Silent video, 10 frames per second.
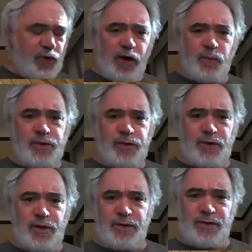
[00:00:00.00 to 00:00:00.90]
start
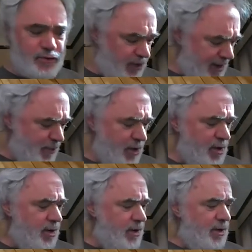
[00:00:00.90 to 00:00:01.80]
with a
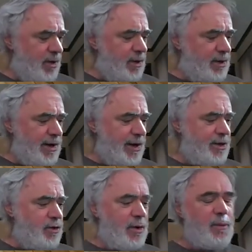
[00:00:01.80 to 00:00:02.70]
disclaimer that I,
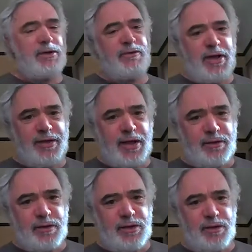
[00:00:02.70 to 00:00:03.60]
you know, I want to say
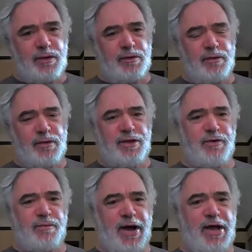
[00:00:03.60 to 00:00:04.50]
that you know,
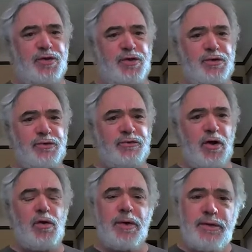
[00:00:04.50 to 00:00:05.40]
these are my views.
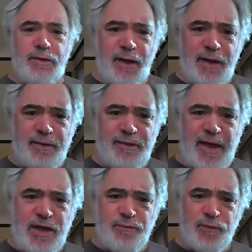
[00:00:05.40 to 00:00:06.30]
Oh, and
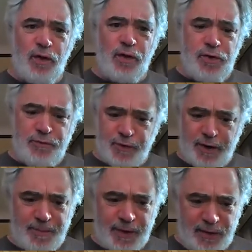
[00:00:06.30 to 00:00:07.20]
thank you for all of you for
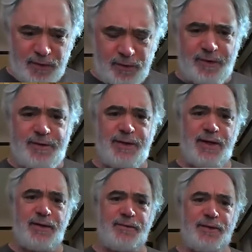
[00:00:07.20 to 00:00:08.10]
coming. I don't know if I said
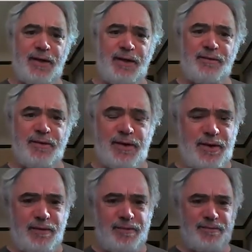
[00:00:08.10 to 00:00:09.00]
that, yet,
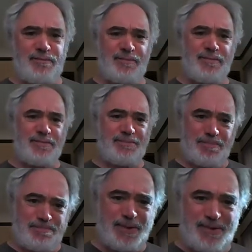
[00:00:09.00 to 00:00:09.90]
uh,
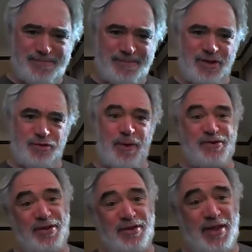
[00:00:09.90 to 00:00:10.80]
but
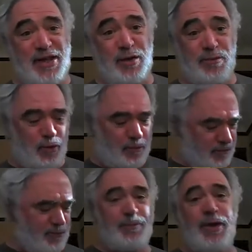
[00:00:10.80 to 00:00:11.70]
especially thank you for all
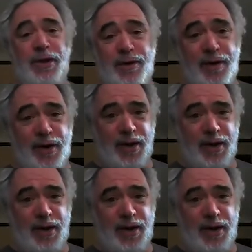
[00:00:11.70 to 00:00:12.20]
for being here.